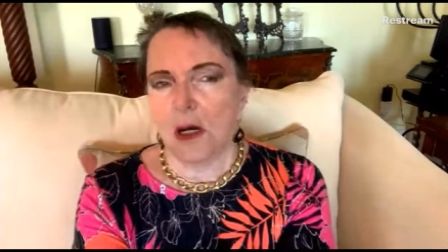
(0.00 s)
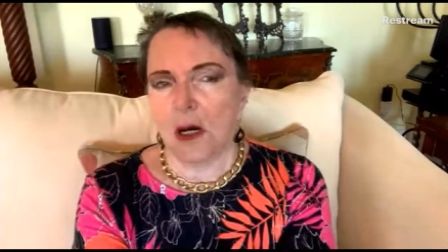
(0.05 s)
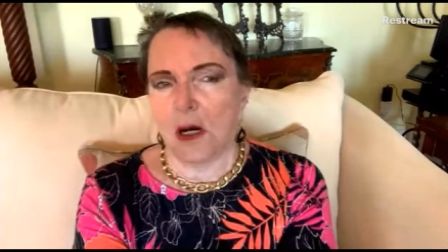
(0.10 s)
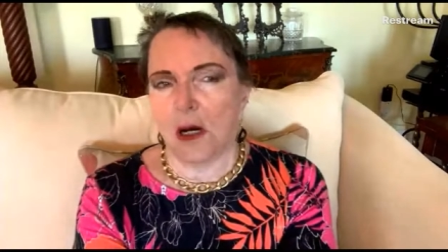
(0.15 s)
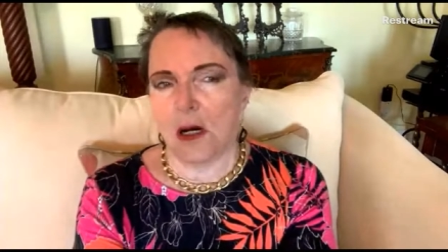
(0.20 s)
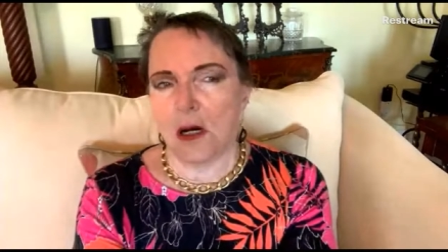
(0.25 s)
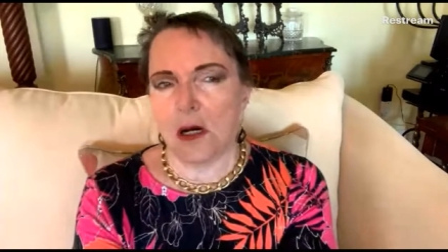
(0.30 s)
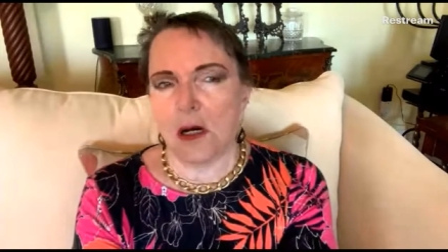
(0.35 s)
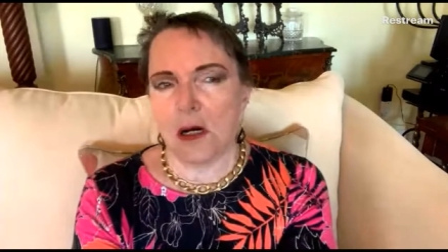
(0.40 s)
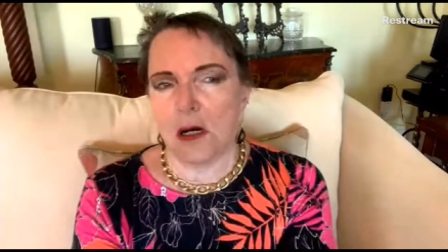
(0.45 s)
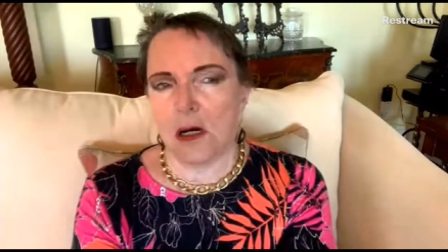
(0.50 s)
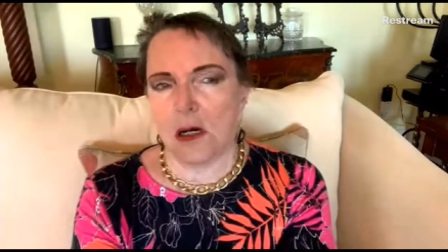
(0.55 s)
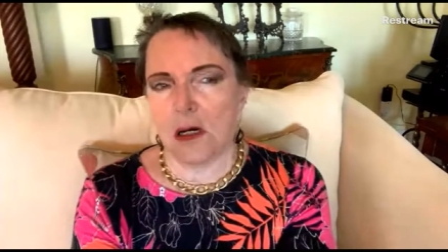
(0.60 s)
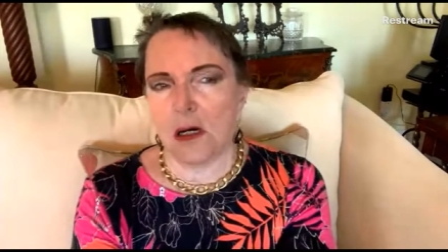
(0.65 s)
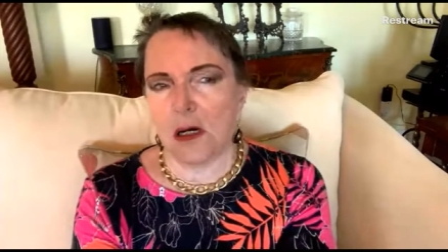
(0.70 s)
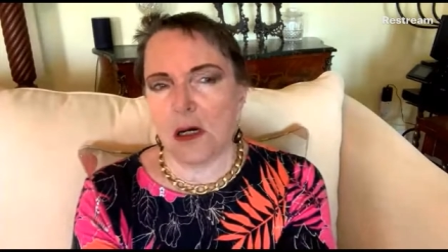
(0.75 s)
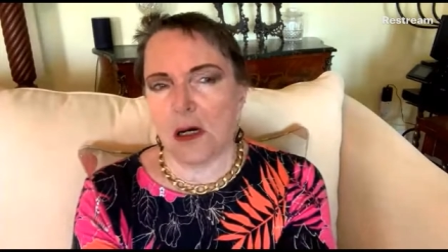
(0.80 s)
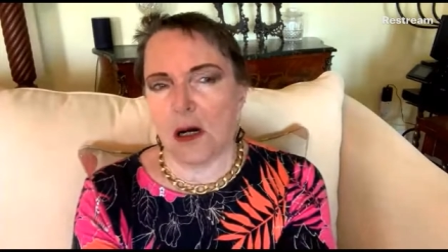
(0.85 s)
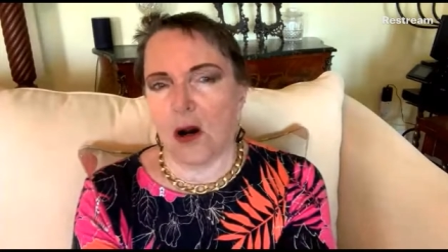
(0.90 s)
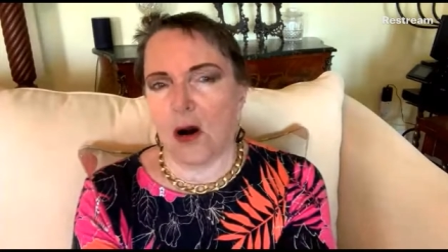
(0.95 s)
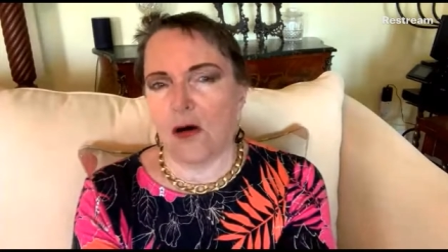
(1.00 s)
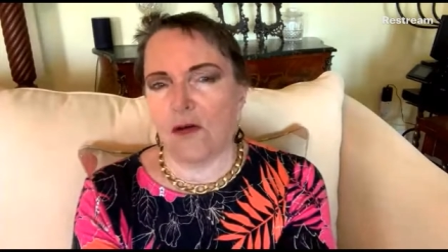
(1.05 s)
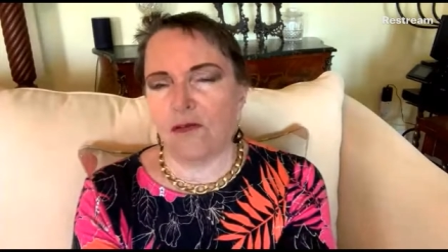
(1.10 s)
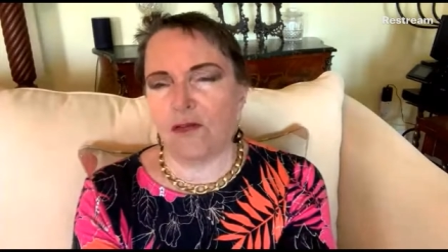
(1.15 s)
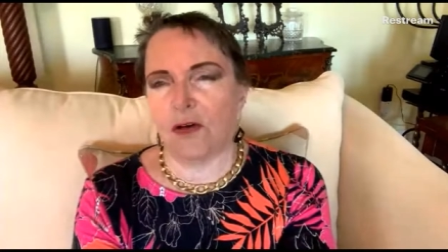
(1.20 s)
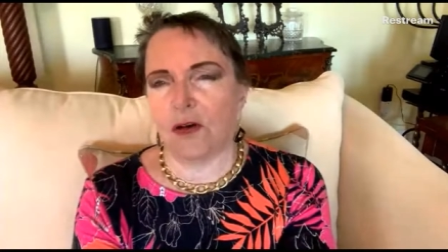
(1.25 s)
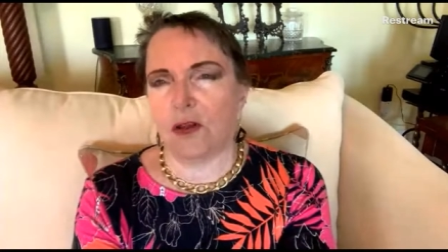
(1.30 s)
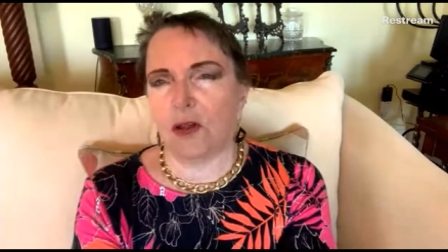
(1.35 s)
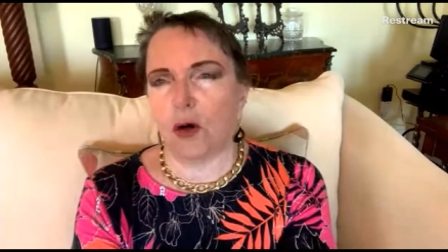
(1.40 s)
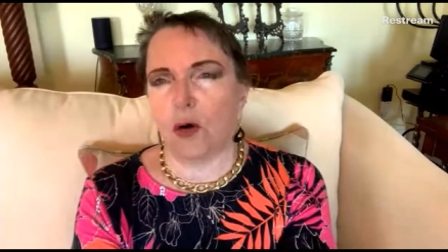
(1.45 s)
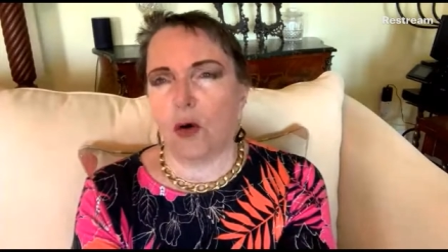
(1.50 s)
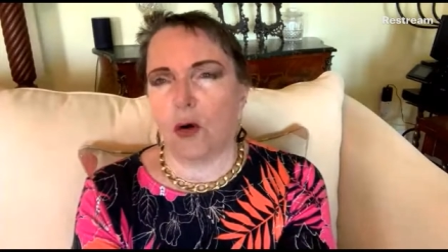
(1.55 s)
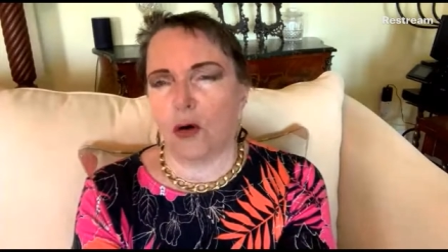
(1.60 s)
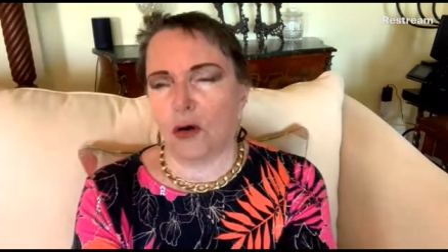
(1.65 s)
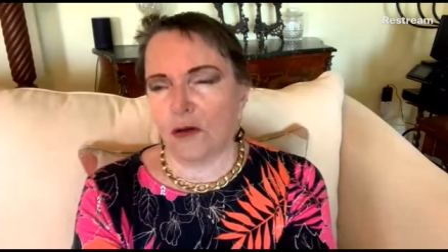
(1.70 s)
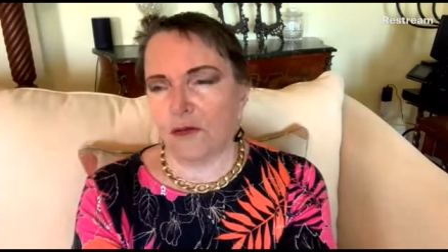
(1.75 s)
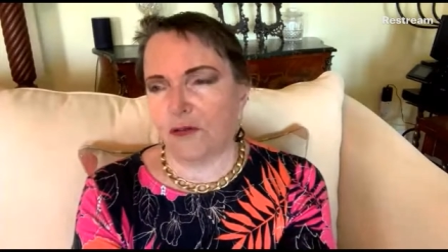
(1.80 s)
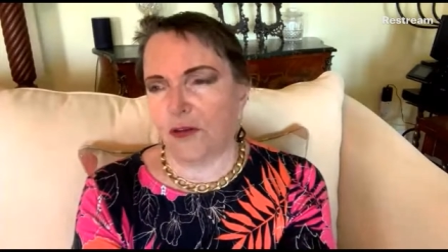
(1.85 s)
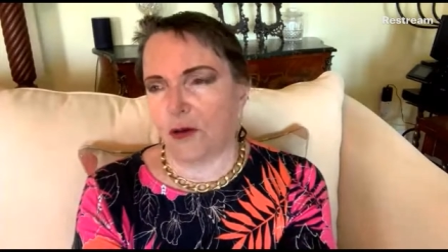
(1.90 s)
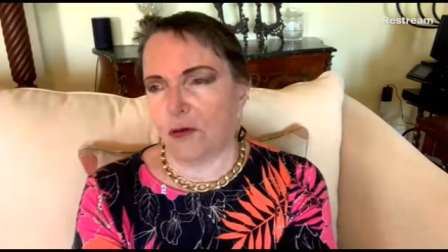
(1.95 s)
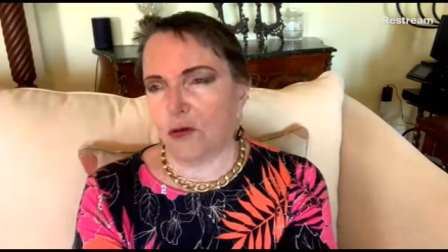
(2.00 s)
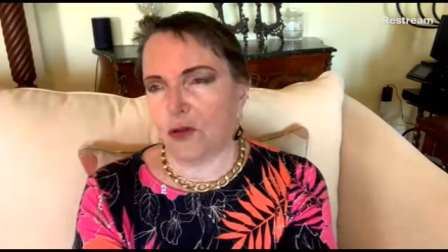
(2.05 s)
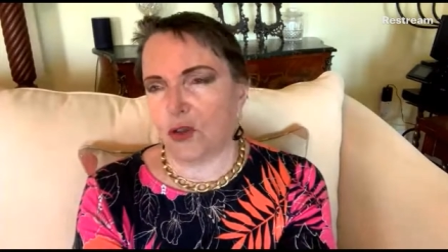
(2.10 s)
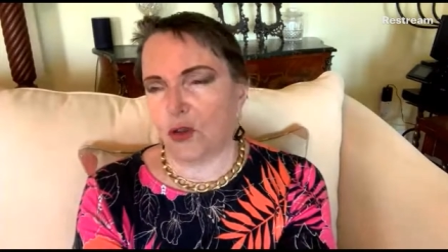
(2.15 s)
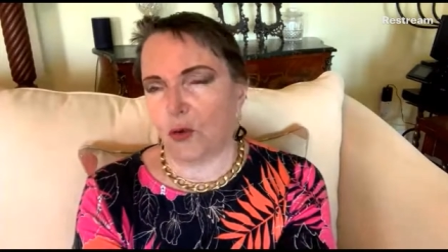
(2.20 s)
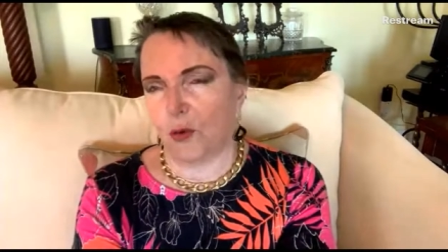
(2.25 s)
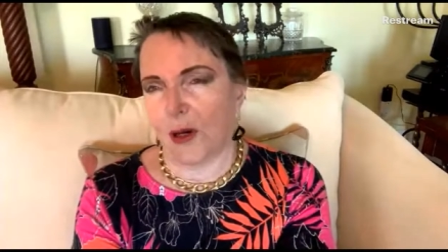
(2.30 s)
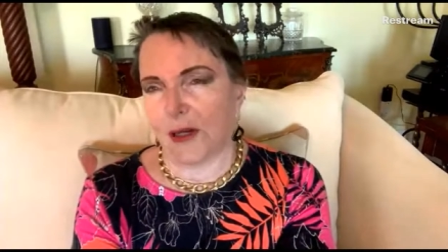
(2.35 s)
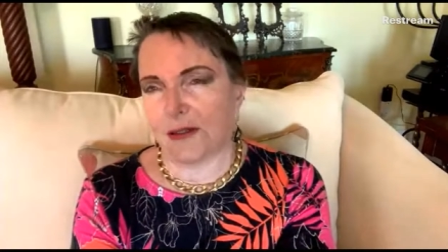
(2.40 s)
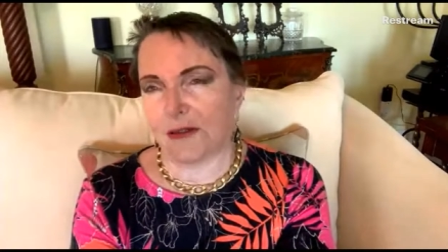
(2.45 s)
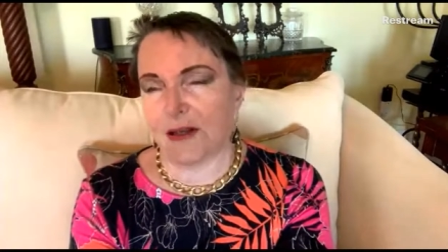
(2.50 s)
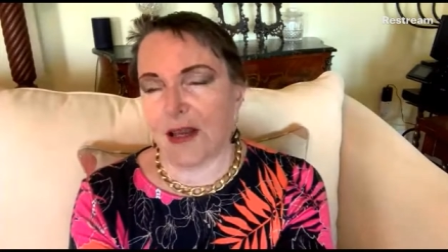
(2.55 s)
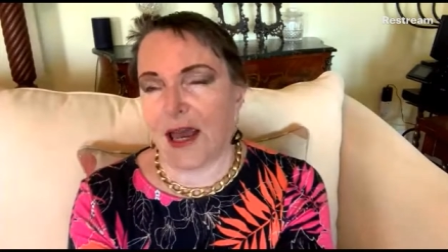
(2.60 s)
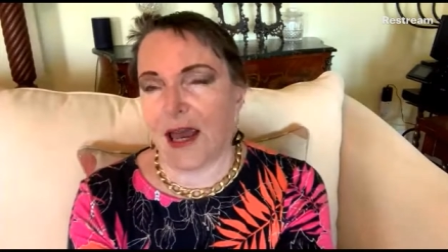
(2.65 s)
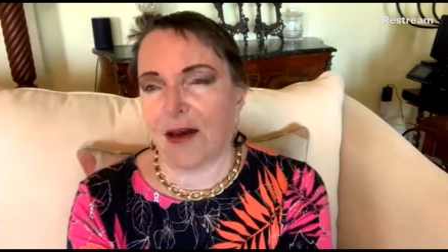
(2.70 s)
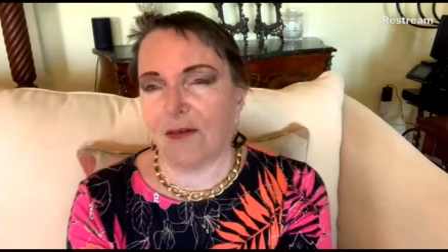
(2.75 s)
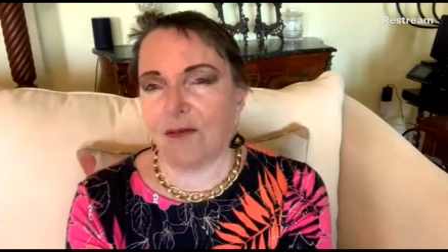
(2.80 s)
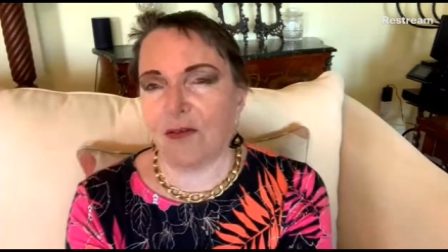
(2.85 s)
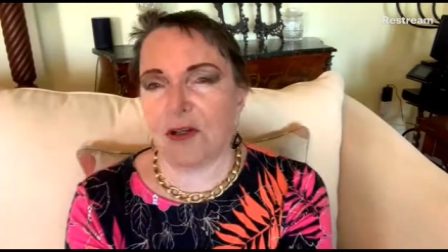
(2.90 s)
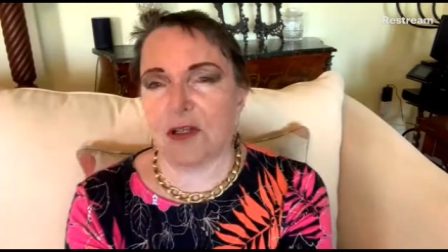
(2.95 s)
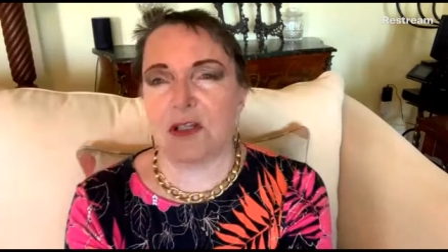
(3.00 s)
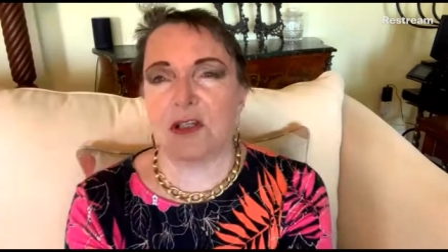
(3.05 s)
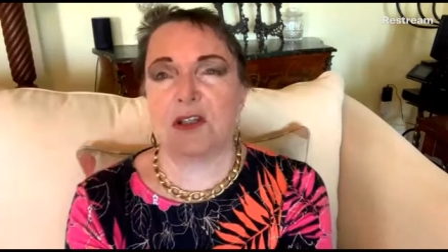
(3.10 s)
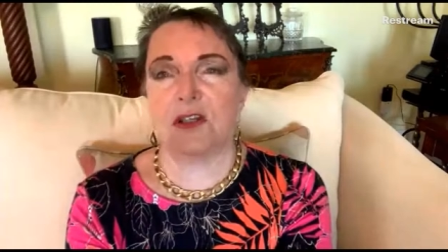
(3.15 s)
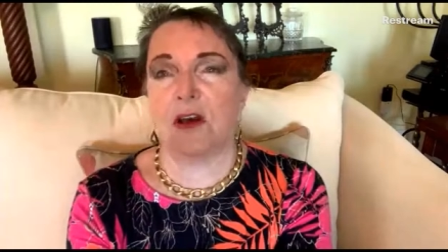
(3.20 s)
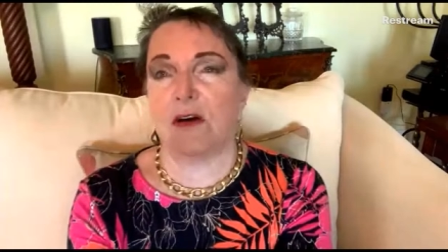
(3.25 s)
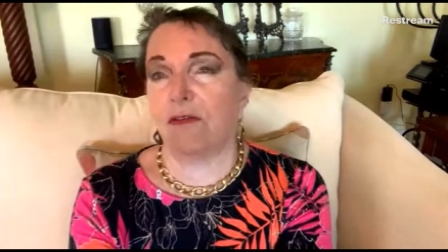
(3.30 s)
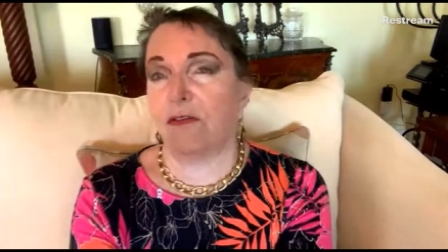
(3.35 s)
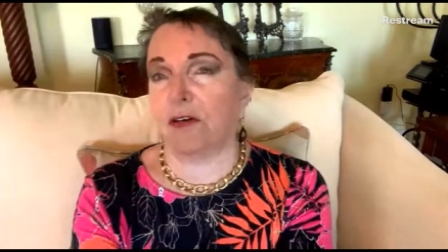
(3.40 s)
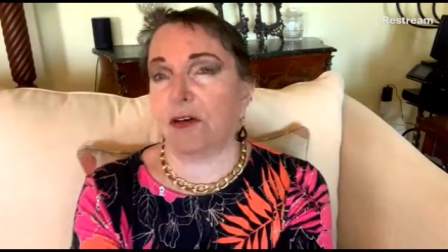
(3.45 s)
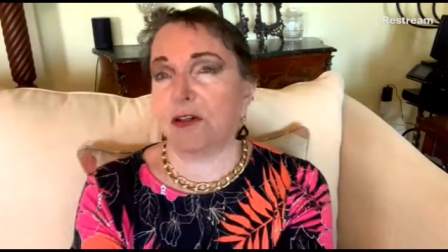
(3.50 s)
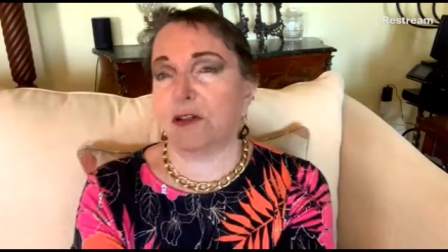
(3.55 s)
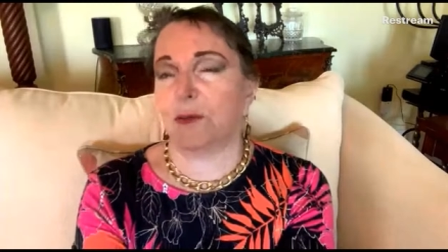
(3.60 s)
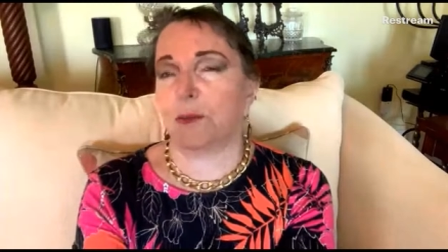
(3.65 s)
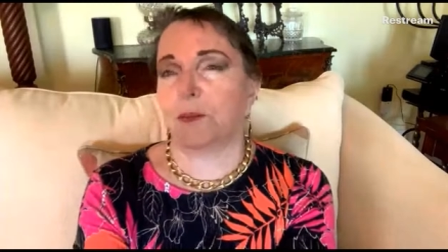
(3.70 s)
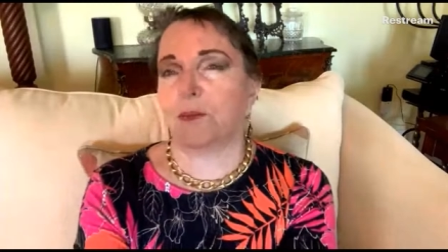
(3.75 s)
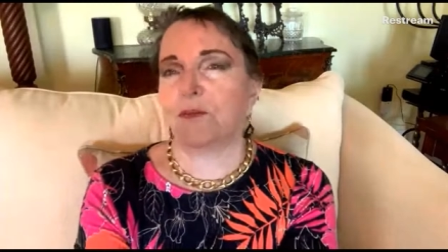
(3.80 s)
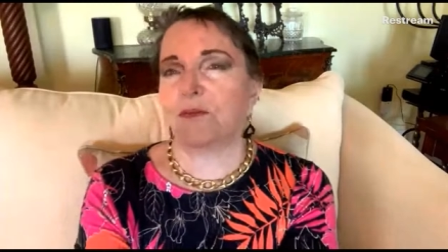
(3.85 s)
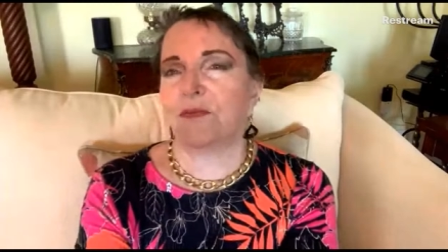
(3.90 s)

of all of those who have suffered